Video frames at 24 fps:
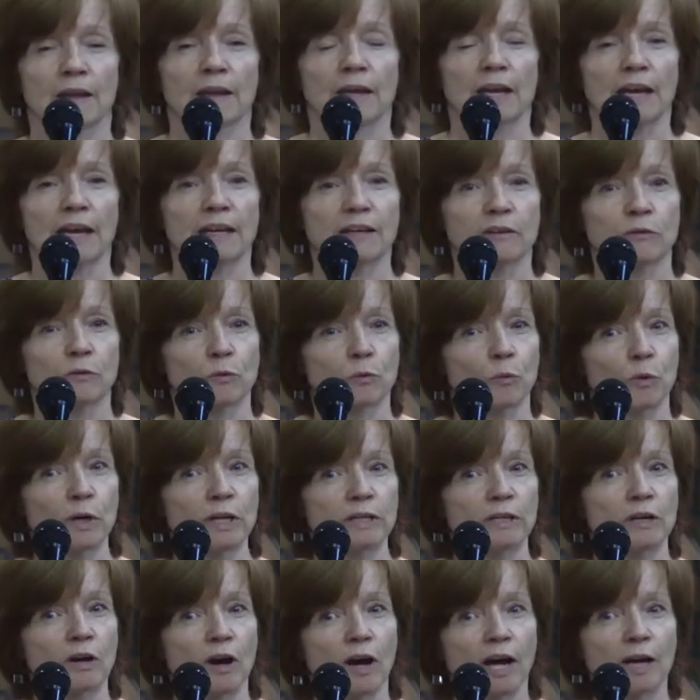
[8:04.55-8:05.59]
And
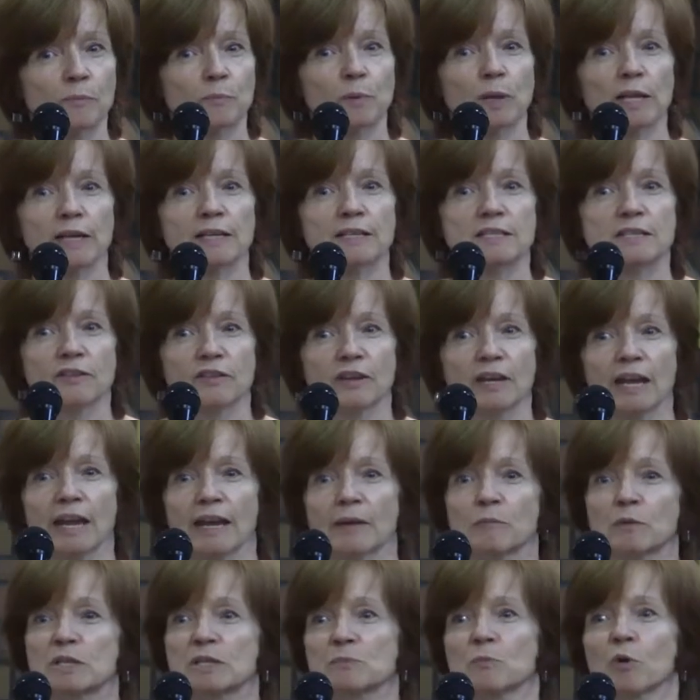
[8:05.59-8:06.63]
when God plays the game,
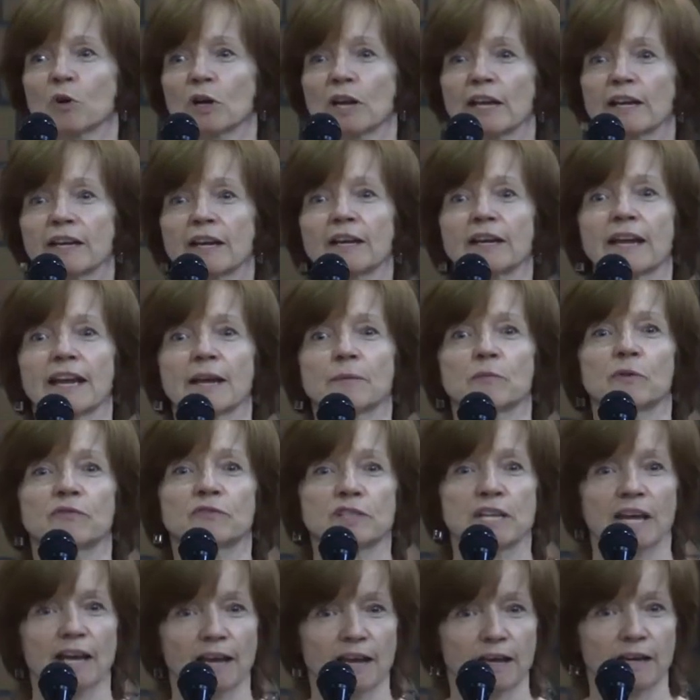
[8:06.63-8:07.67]
it's more like a game of
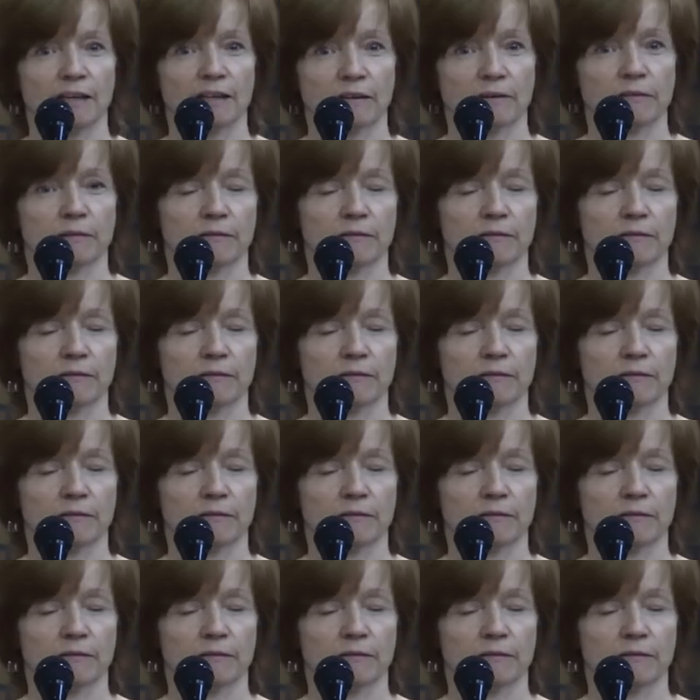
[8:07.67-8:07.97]
tag.